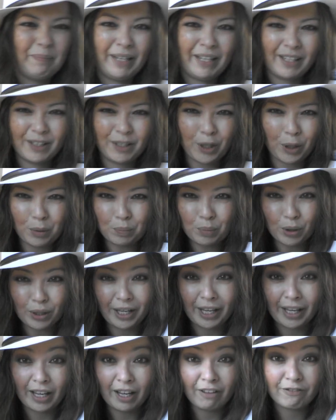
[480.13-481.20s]
pink
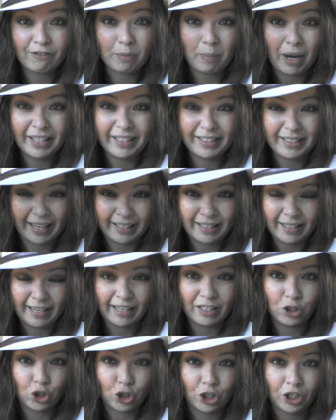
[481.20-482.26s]
notebook here for my
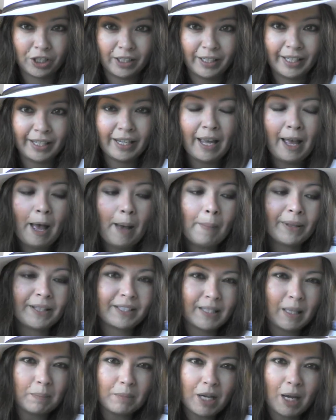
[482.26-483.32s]
day-to-day journaling. But
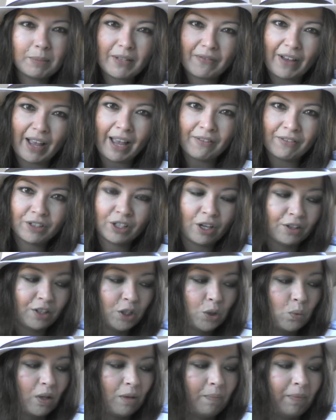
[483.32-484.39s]
sometimes if I haven't got
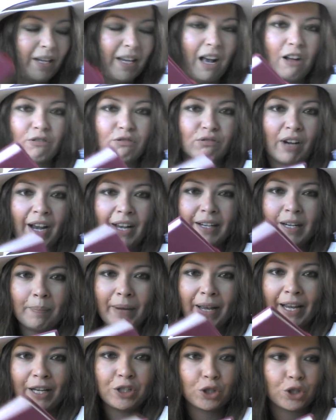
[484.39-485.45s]
this with me, I'll write a
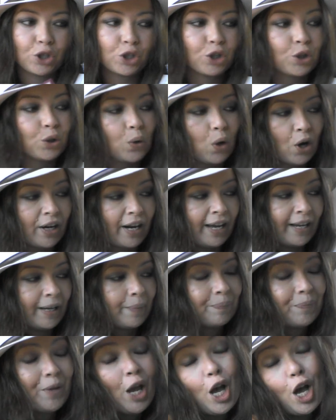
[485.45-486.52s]
page or 2 on a
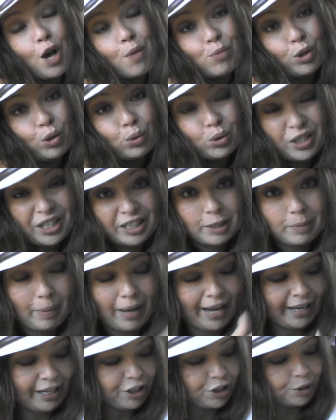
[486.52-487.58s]
musings
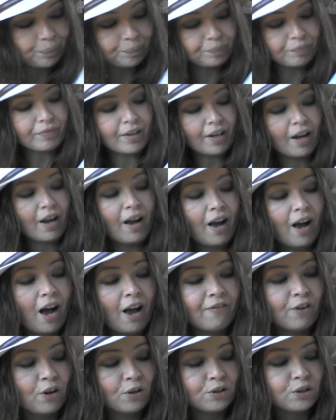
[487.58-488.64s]
page.
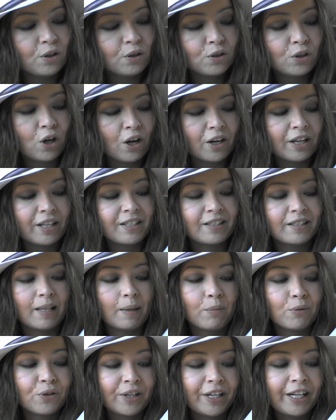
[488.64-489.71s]
I've also got a
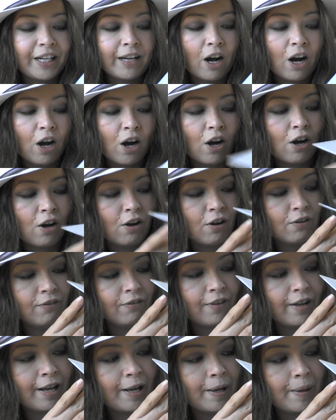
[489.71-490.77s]
summary of